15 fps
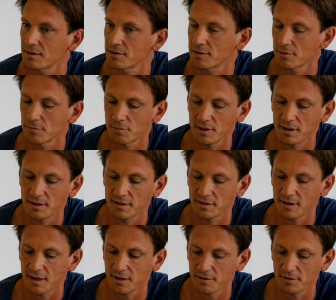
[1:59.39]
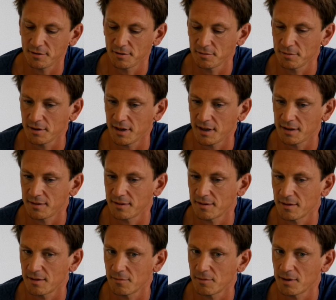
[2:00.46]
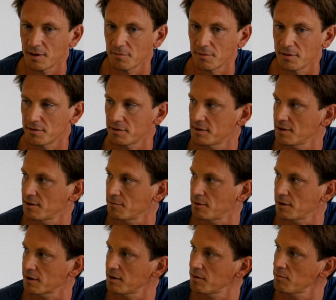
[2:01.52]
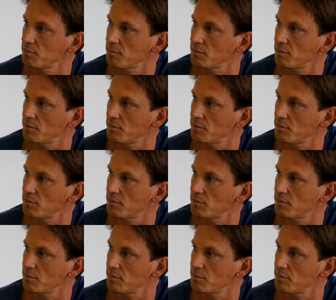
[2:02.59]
So we decided to do that while we were still working,